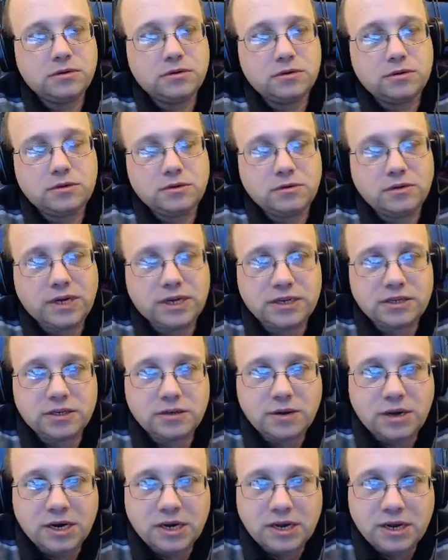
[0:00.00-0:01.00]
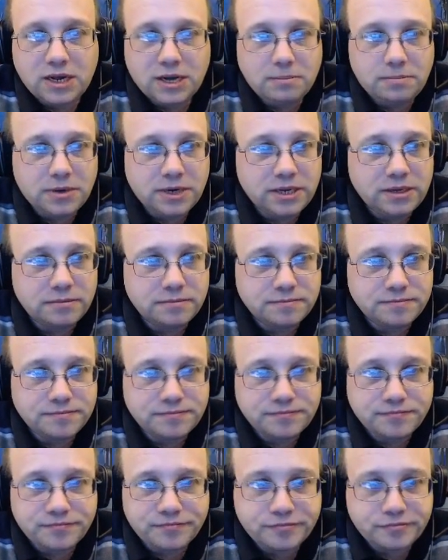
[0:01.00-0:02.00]
Right, so uncoupling.
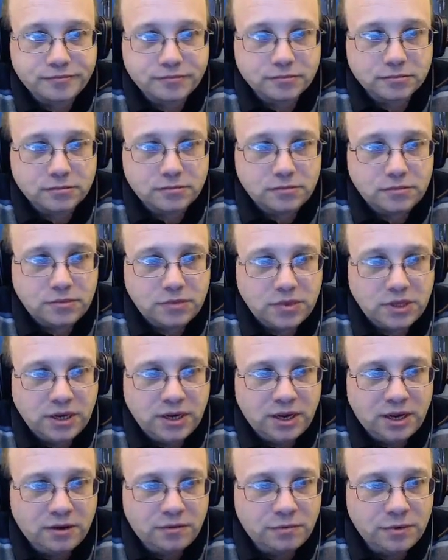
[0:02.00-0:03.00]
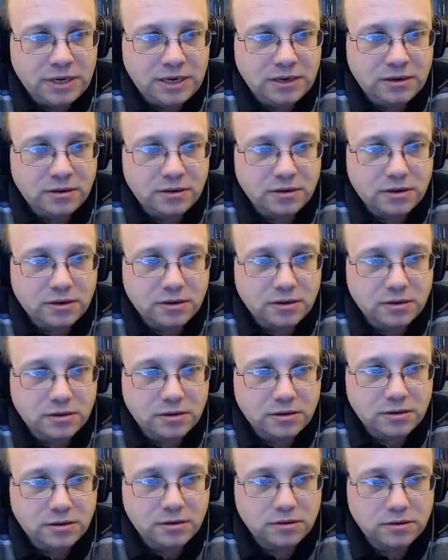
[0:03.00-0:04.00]
Now, if we look
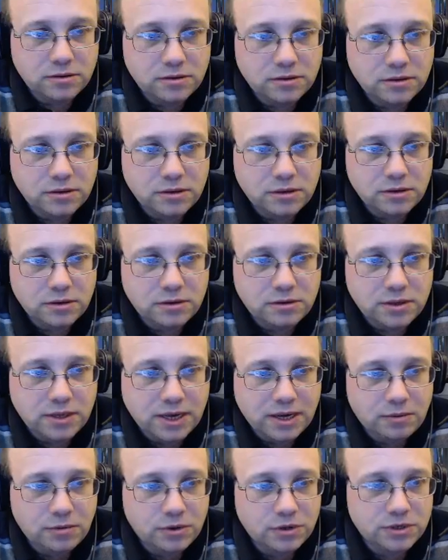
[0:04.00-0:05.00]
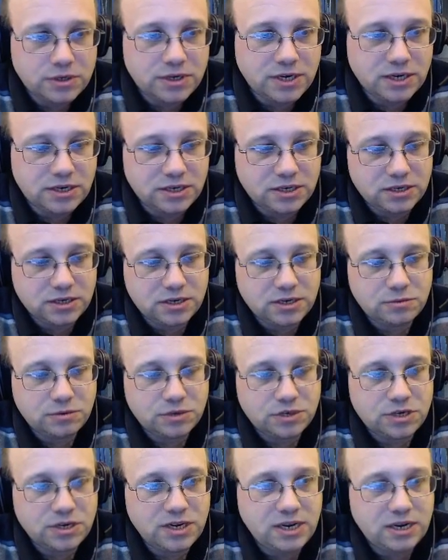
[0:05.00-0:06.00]
at what's necessary,
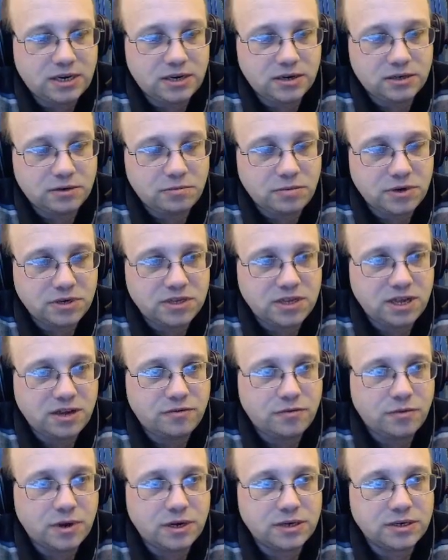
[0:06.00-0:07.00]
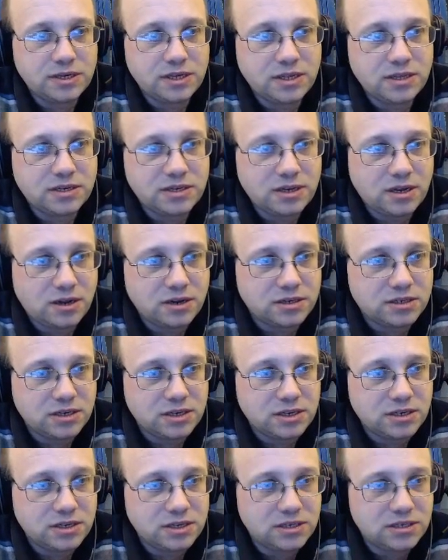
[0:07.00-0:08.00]
what's needed, so press the F1 to get the task
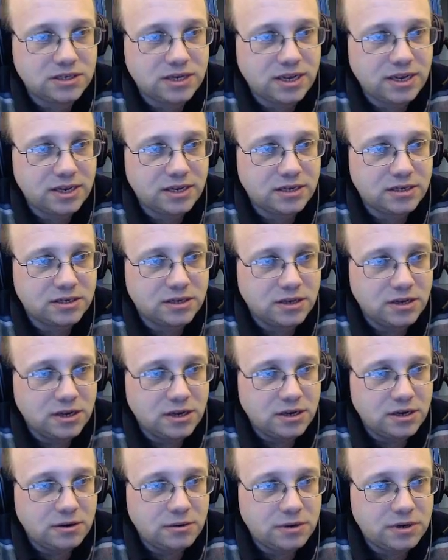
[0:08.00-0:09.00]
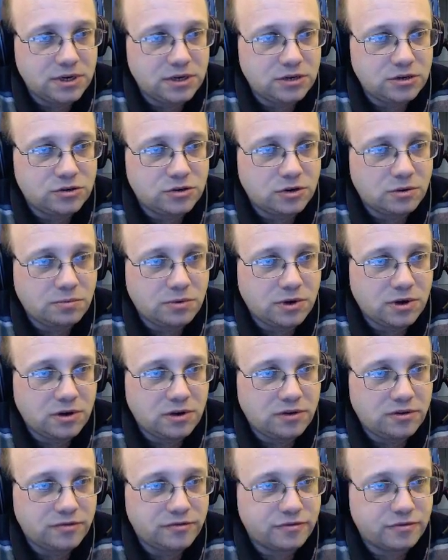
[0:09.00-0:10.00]
list. It says we need to drop
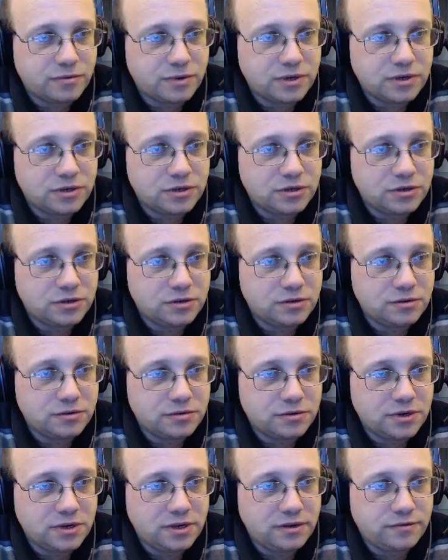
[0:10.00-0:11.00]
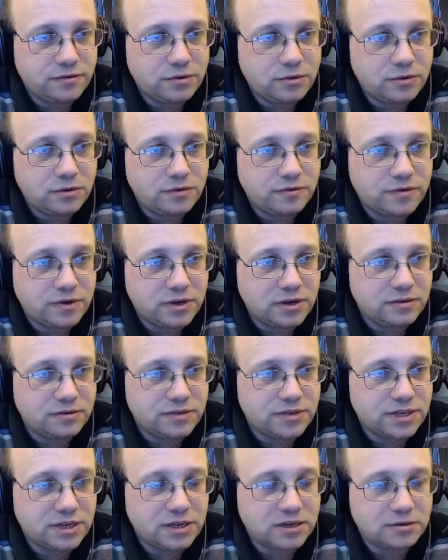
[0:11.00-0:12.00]
off 1, 2, 3, 4, 5,
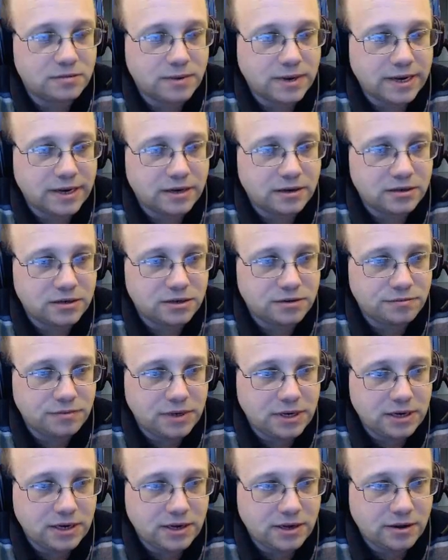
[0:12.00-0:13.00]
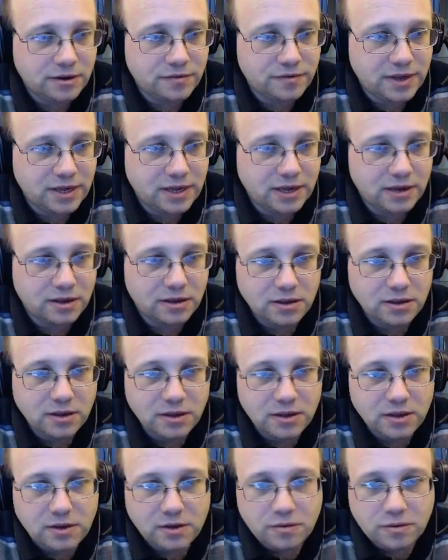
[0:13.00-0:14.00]
6 wagons. So if we click over here,
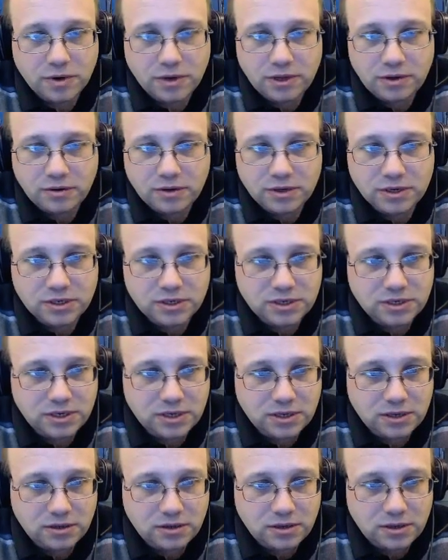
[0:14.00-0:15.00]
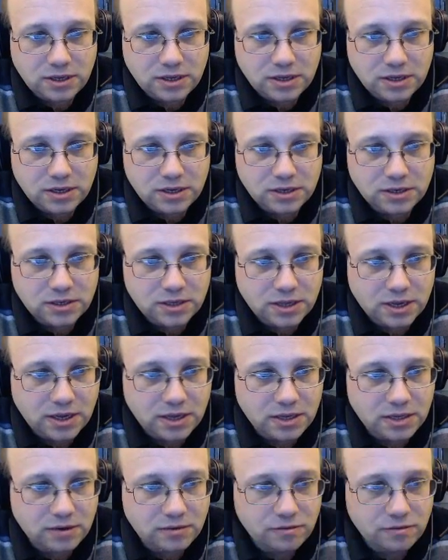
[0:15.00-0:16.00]
what you can see is that
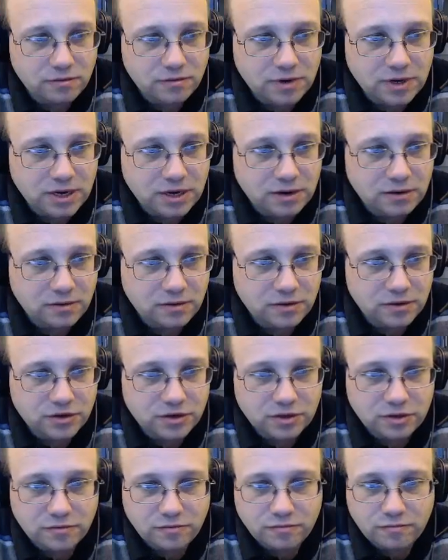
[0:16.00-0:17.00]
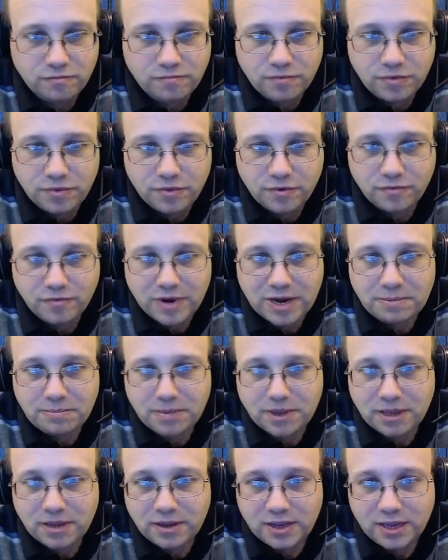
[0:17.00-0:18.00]
at the rear of the red
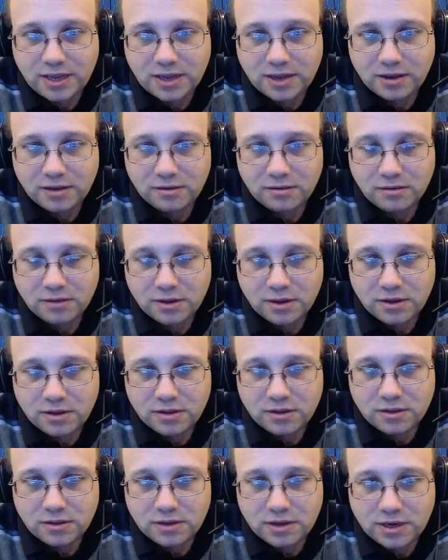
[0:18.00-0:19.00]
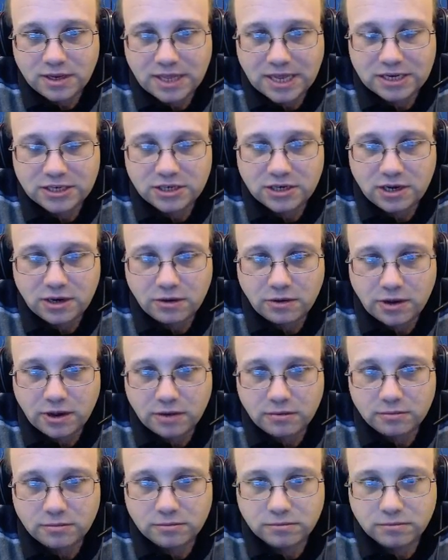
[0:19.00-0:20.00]
bit here, that's your loco.
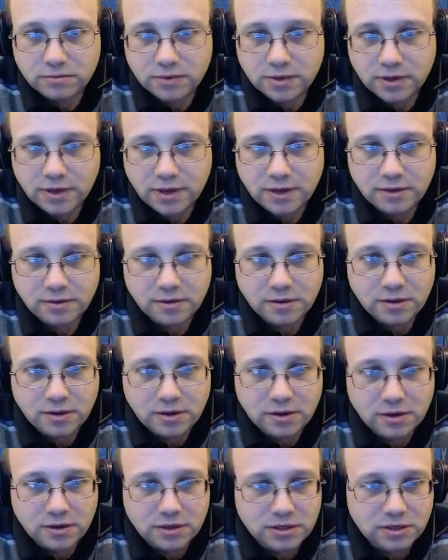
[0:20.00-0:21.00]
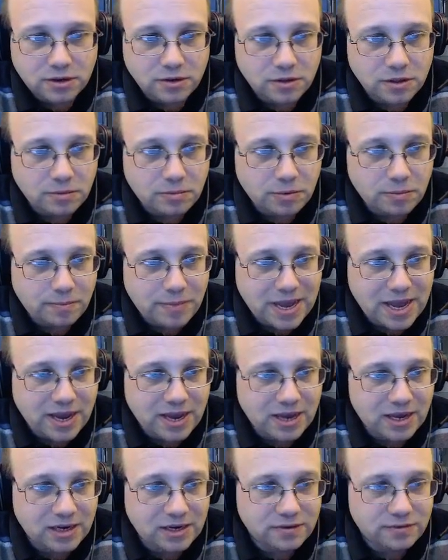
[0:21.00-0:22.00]
Okay, so at the back
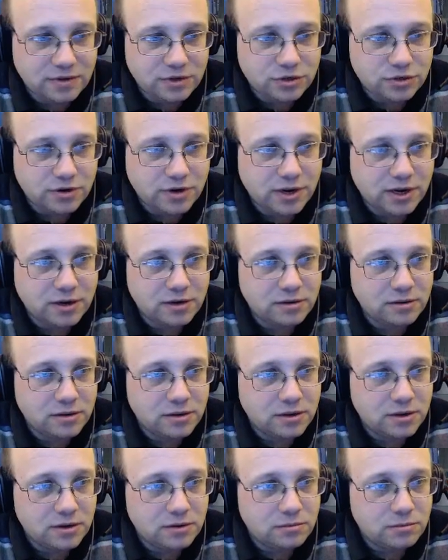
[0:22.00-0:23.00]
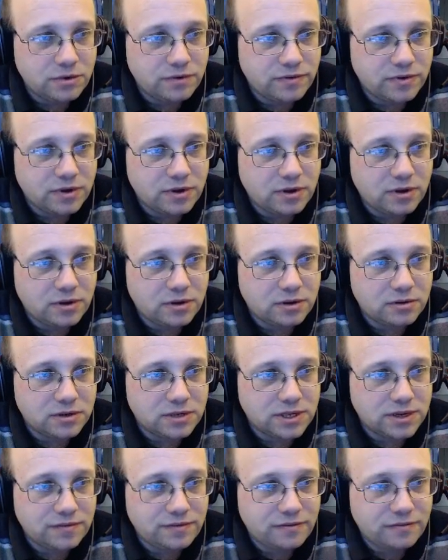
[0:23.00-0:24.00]
end of the train, we've got
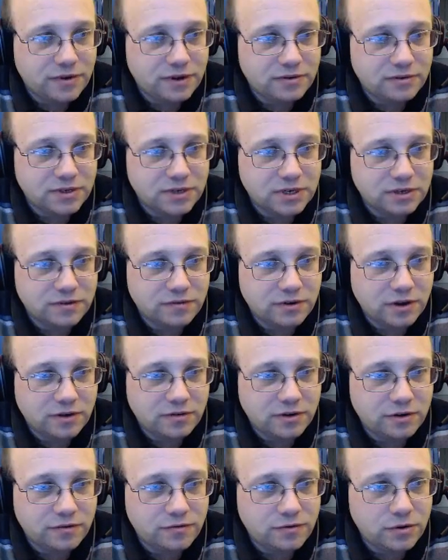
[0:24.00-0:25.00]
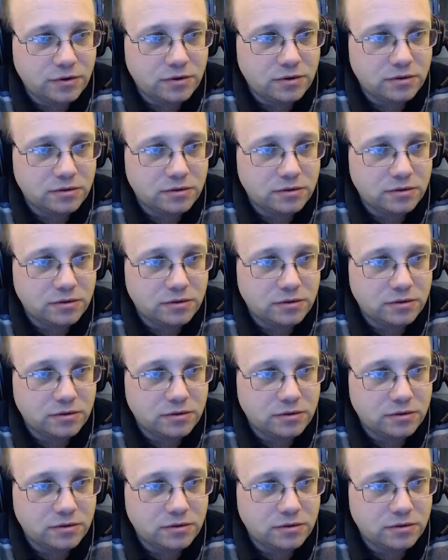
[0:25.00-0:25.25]
756504,